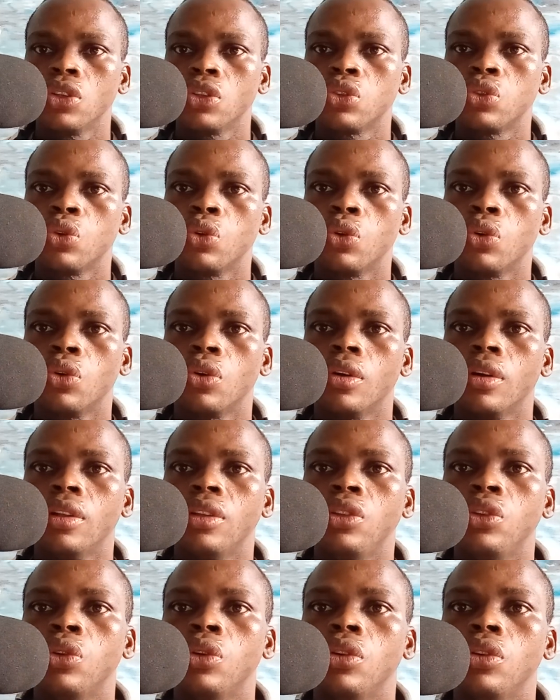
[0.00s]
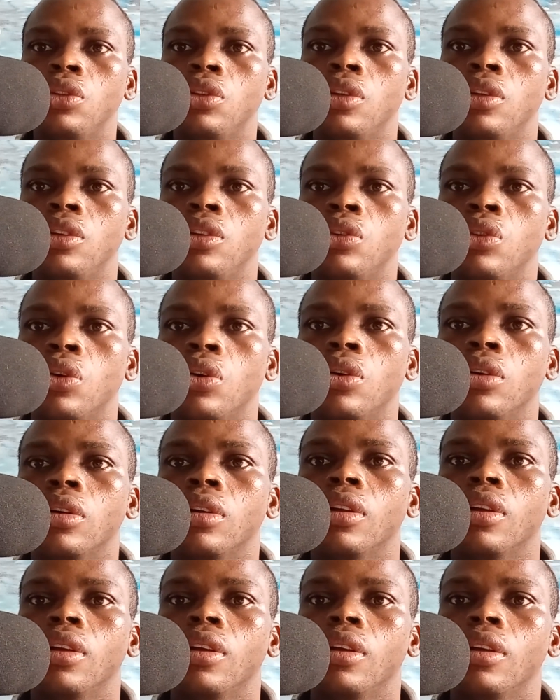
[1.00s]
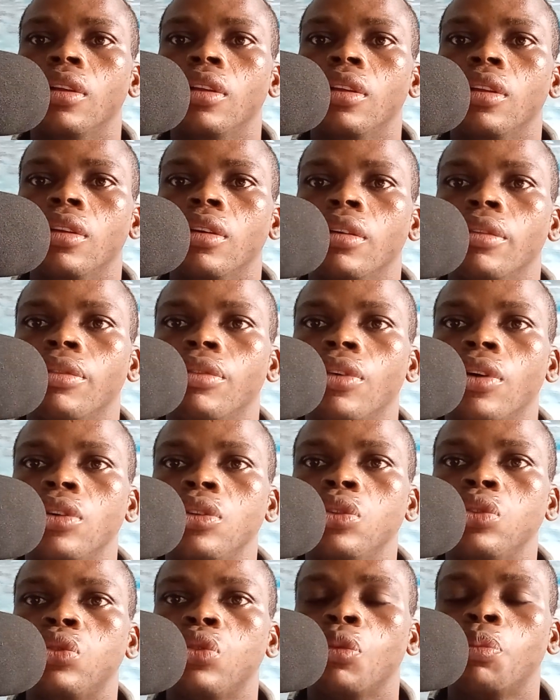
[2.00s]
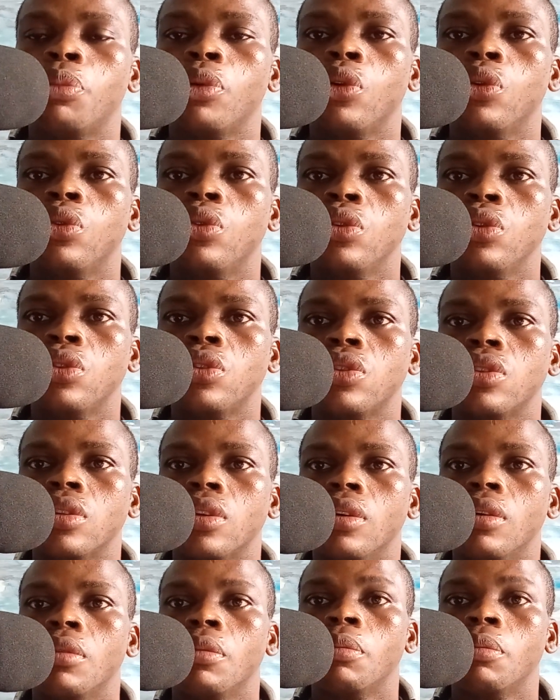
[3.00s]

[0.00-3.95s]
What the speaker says: So you know, for you to produce